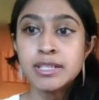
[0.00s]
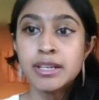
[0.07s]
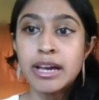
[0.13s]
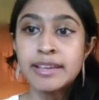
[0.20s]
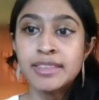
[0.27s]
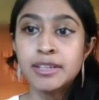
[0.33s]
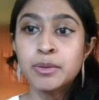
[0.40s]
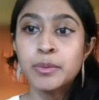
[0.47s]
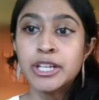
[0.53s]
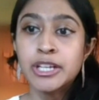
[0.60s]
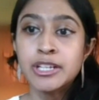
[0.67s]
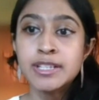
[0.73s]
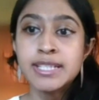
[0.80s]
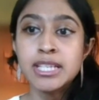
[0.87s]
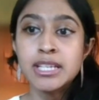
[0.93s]
I think we can
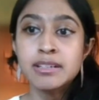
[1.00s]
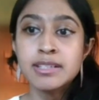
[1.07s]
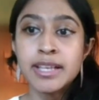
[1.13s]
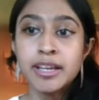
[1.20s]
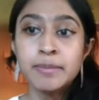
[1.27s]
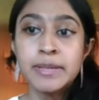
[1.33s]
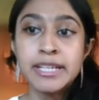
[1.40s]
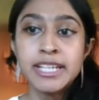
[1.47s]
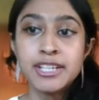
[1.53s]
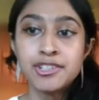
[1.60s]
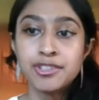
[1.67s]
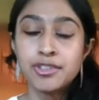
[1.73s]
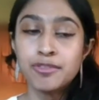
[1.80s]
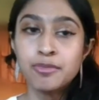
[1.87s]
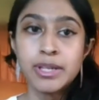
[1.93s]
see a
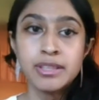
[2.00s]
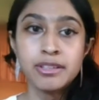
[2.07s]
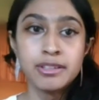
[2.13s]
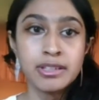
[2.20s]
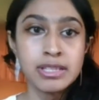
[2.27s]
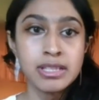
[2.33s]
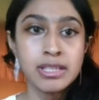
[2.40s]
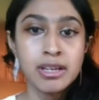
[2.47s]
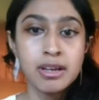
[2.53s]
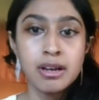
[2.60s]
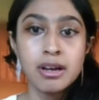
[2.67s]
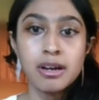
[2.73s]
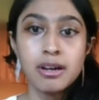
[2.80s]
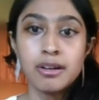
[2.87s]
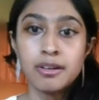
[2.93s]
segmentation of whether it's
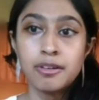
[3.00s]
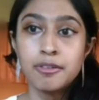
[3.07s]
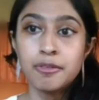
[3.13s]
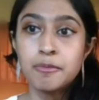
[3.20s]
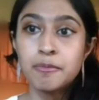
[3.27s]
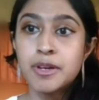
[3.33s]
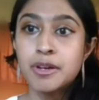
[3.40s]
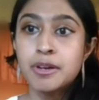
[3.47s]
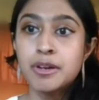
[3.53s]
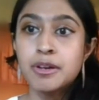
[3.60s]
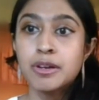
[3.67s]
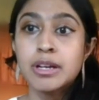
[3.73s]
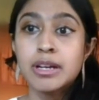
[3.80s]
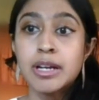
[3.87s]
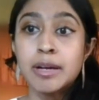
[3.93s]
a
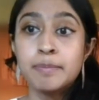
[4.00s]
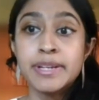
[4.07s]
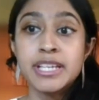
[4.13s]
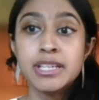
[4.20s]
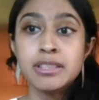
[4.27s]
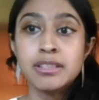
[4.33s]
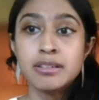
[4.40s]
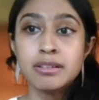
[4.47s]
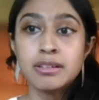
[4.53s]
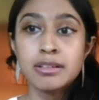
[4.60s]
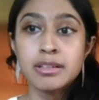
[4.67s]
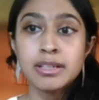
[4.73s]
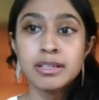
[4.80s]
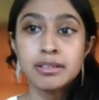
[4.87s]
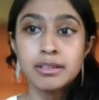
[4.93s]
company in the
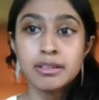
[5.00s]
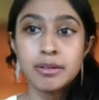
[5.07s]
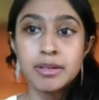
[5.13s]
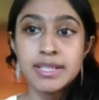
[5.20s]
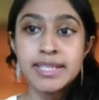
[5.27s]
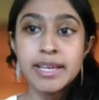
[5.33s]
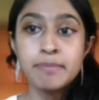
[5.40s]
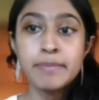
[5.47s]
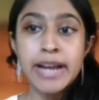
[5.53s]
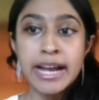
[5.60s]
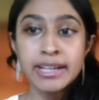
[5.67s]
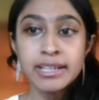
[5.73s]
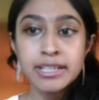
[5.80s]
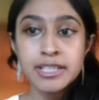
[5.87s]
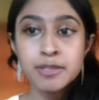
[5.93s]
same
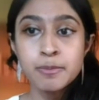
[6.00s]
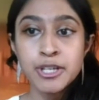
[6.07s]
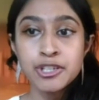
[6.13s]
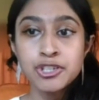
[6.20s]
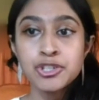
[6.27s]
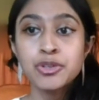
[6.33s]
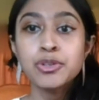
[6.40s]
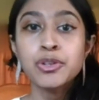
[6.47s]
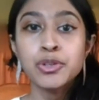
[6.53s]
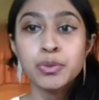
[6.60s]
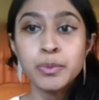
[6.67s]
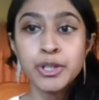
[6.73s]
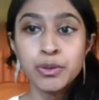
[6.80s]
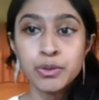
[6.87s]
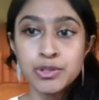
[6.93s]
bracket as Bridgestone, or do
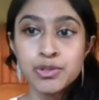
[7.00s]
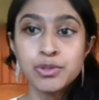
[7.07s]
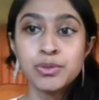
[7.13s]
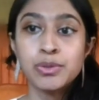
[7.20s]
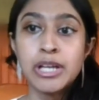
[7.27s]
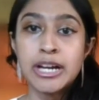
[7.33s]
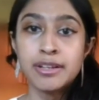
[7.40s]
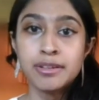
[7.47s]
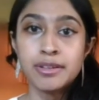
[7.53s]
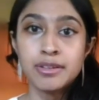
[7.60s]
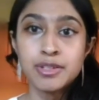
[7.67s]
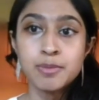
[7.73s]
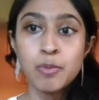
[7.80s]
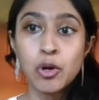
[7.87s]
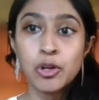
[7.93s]
we also do
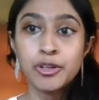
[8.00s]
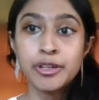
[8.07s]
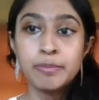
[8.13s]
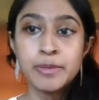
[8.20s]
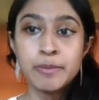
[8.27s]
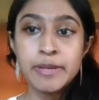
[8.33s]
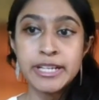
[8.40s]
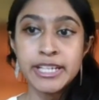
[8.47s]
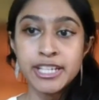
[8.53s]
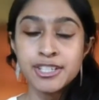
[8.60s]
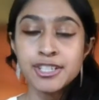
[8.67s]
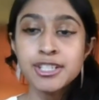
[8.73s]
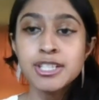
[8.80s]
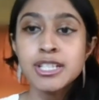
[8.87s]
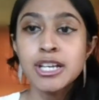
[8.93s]
smaller
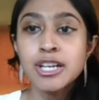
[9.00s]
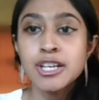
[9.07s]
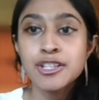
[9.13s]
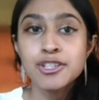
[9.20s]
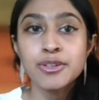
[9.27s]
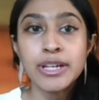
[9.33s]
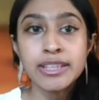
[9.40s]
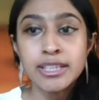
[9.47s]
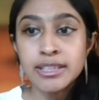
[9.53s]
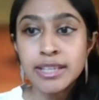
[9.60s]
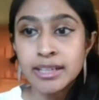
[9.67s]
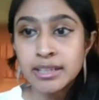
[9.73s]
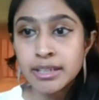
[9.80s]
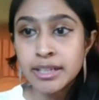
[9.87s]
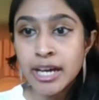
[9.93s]
implementations? So I think
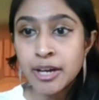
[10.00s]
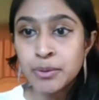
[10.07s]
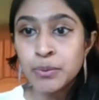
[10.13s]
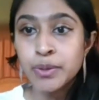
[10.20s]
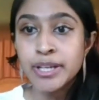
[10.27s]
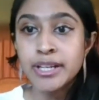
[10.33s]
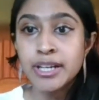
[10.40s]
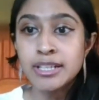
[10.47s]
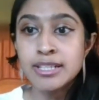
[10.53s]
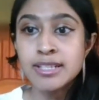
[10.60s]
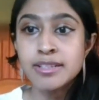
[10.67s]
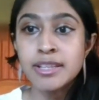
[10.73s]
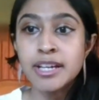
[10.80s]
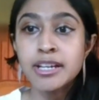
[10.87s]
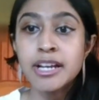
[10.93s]
that Naru can answer
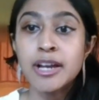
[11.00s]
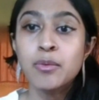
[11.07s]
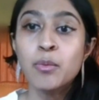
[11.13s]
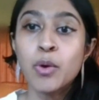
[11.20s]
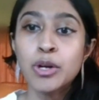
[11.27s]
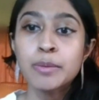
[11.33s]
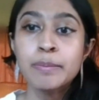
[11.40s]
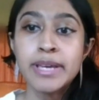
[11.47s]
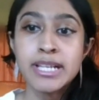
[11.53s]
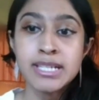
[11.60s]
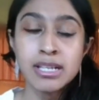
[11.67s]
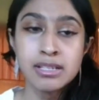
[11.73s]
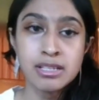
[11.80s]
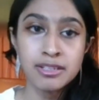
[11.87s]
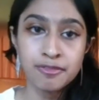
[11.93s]
that, and what makes
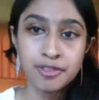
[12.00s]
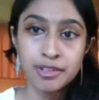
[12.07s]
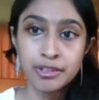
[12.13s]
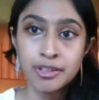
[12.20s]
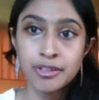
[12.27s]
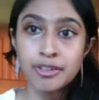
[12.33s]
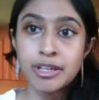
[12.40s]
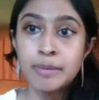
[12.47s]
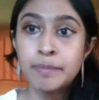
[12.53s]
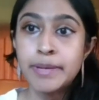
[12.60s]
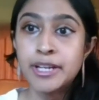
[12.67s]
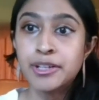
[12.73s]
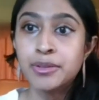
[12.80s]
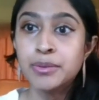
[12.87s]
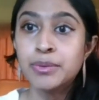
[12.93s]
us different
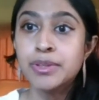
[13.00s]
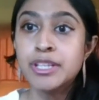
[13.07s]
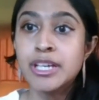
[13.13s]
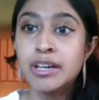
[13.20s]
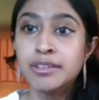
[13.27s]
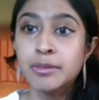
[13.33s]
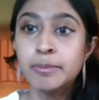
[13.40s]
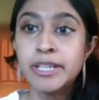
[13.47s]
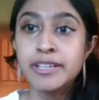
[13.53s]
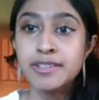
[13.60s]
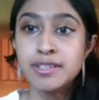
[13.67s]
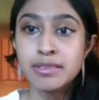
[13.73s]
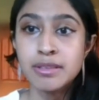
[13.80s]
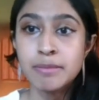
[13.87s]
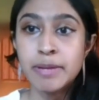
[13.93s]
compared to the other players
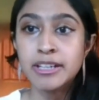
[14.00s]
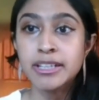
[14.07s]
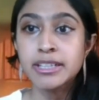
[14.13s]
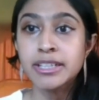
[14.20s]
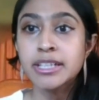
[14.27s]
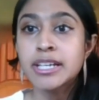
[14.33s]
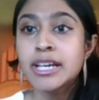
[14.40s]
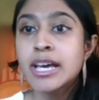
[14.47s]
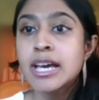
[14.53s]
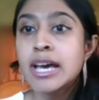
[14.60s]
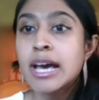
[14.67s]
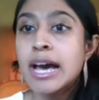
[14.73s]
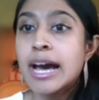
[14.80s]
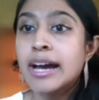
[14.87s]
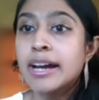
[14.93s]
in the market.
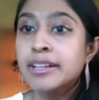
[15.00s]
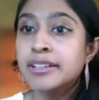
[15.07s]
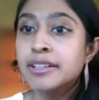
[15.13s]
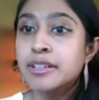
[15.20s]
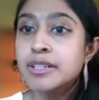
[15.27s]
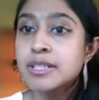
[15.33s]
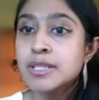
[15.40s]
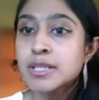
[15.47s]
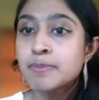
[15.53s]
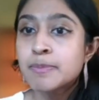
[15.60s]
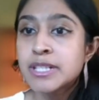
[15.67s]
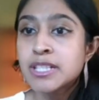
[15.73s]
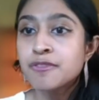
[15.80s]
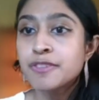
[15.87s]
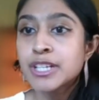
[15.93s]
And
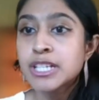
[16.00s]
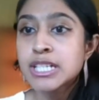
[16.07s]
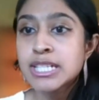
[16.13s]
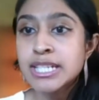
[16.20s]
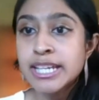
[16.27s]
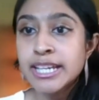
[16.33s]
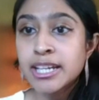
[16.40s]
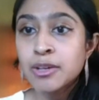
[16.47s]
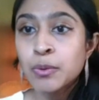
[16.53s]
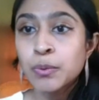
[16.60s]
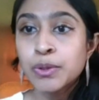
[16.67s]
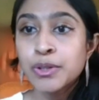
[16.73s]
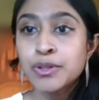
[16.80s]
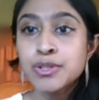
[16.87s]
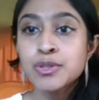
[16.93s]
specific
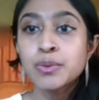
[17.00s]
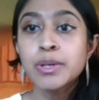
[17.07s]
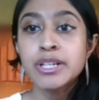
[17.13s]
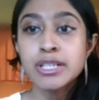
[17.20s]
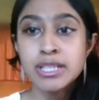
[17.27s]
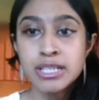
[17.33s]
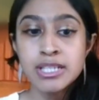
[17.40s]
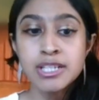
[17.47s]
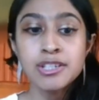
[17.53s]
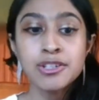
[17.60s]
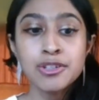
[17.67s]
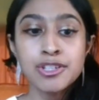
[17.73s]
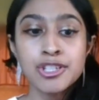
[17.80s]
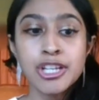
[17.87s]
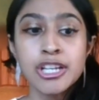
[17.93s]
stakeholders who are resistant to
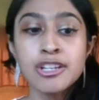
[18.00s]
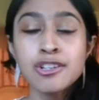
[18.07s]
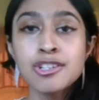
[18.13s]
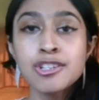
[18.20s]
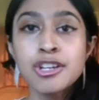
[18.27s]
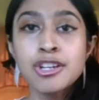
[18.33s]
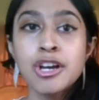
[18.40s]
change.